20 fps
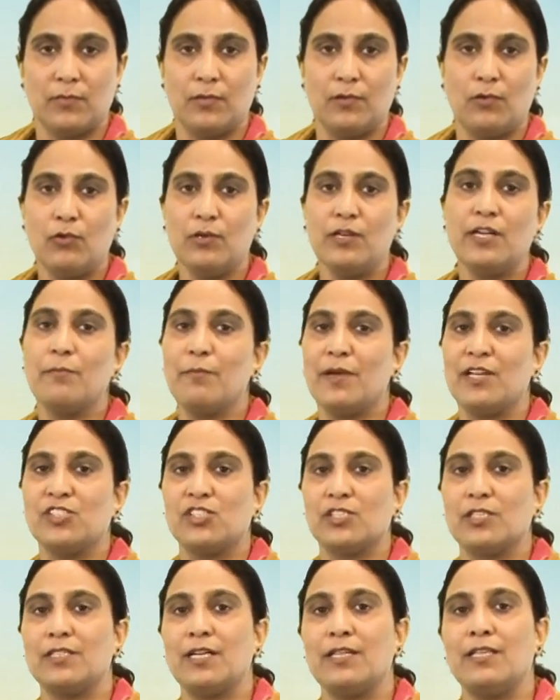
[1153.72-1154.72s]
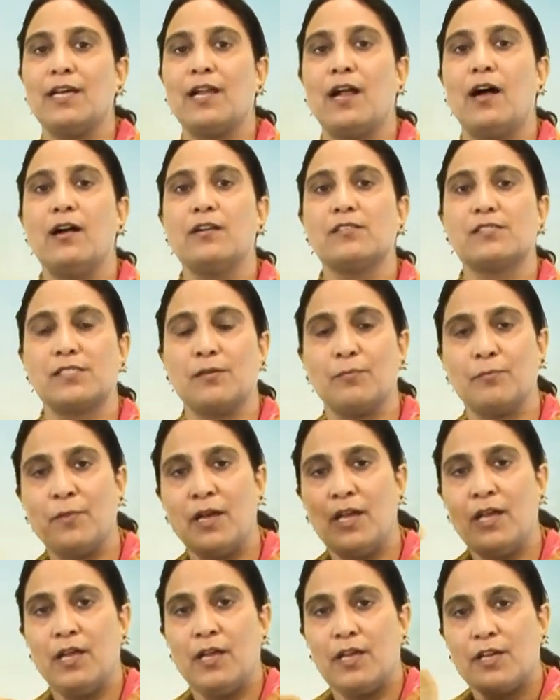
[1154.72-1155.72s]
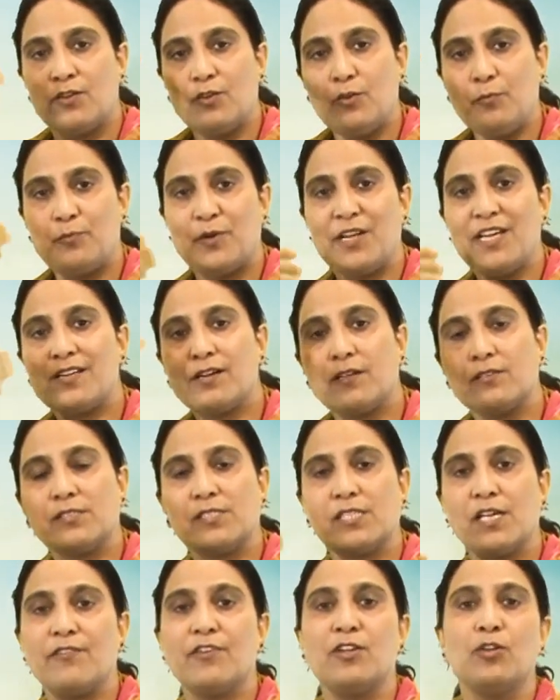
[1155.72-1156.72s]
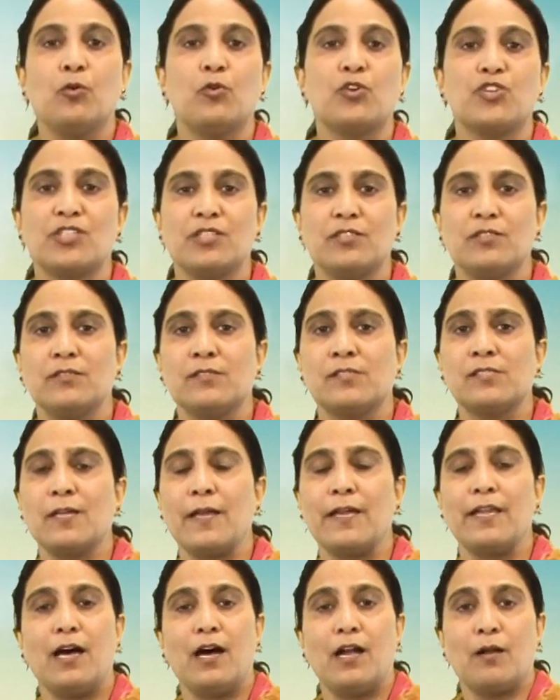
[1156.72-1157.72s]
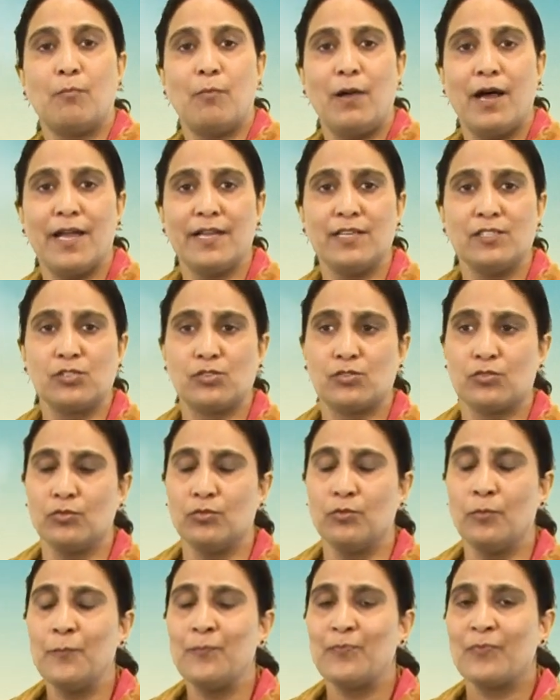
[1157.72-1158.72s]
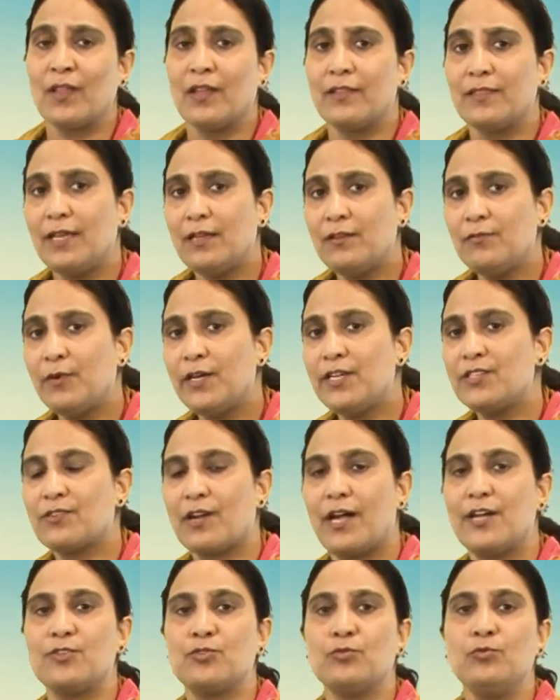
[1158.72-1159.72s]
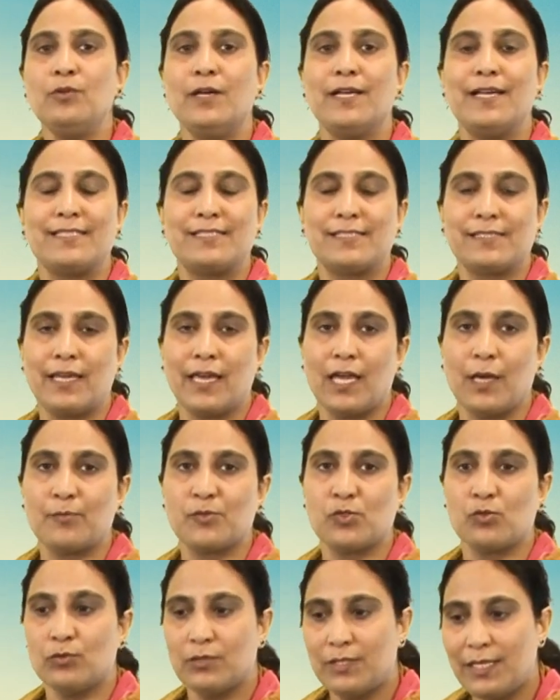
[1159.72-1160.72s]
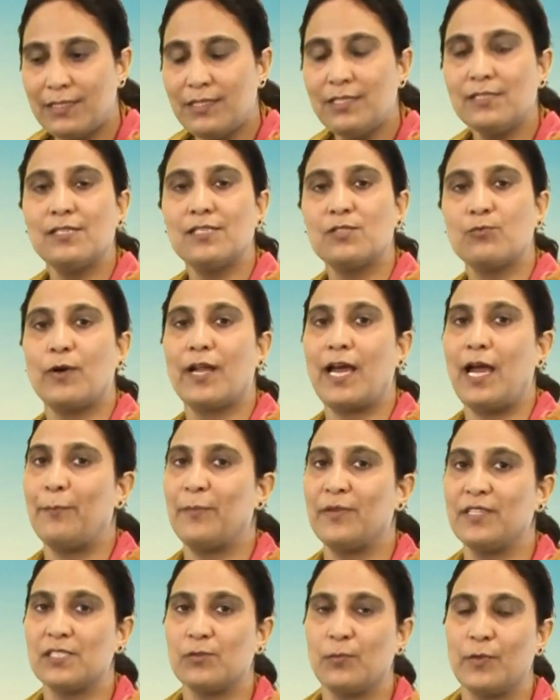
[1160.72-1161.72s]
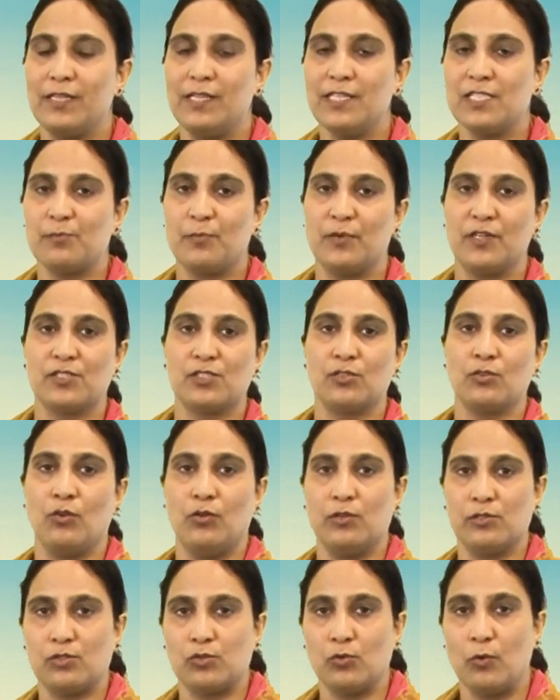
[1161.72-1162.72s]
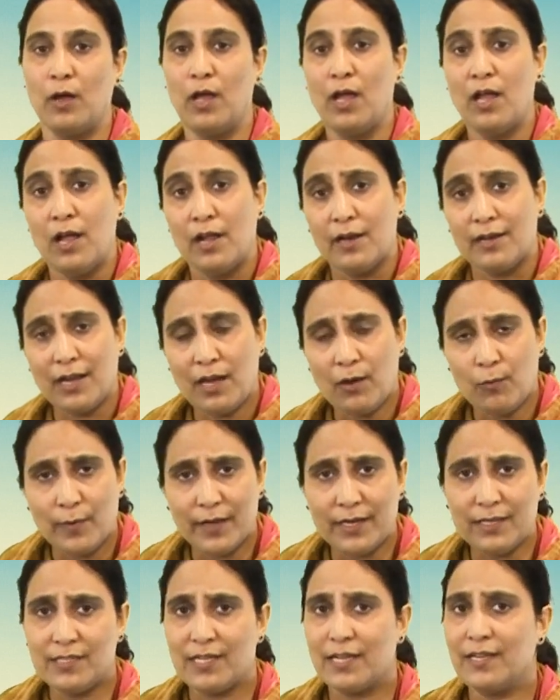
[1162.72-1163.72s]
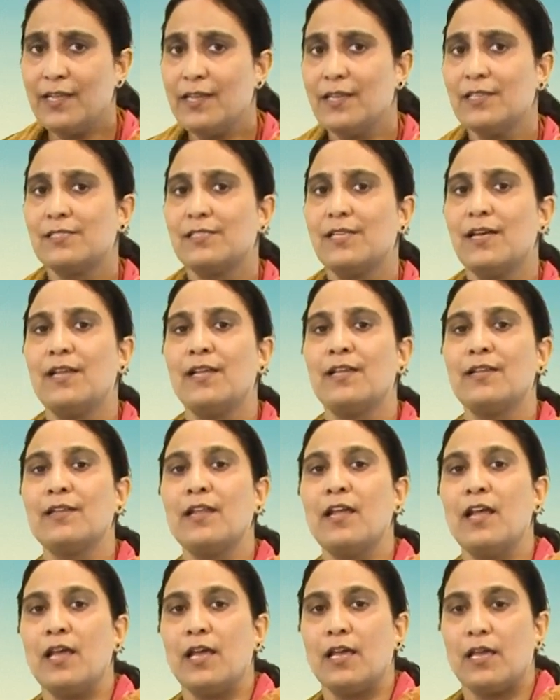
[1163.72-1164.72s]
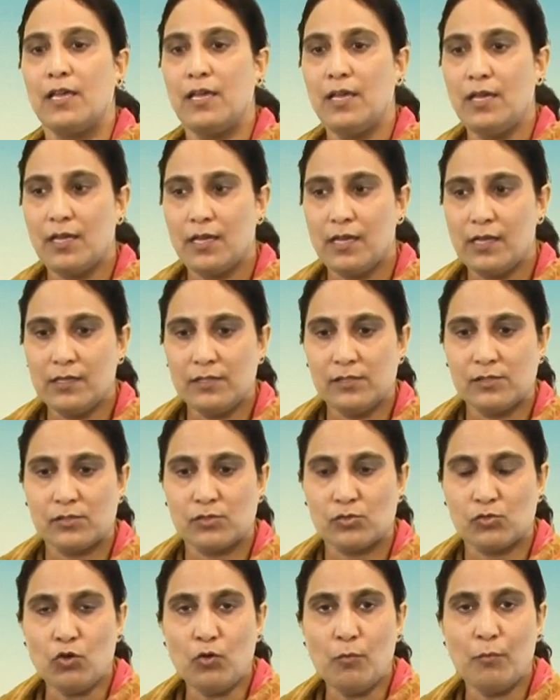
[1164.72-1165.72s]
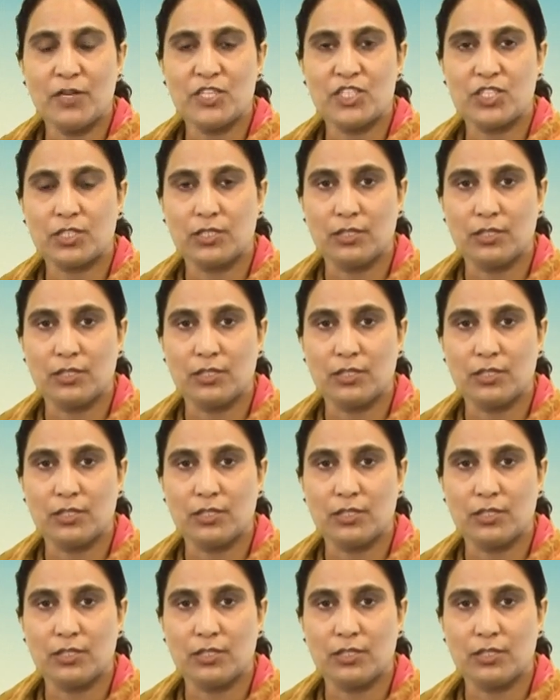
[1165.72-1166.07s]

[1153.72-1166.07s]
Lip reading: already mentioned, that there are some preconceived notions in our minds too. Then we try to escape. So this is what happens with this person also. Now when Derry is therein, he is so much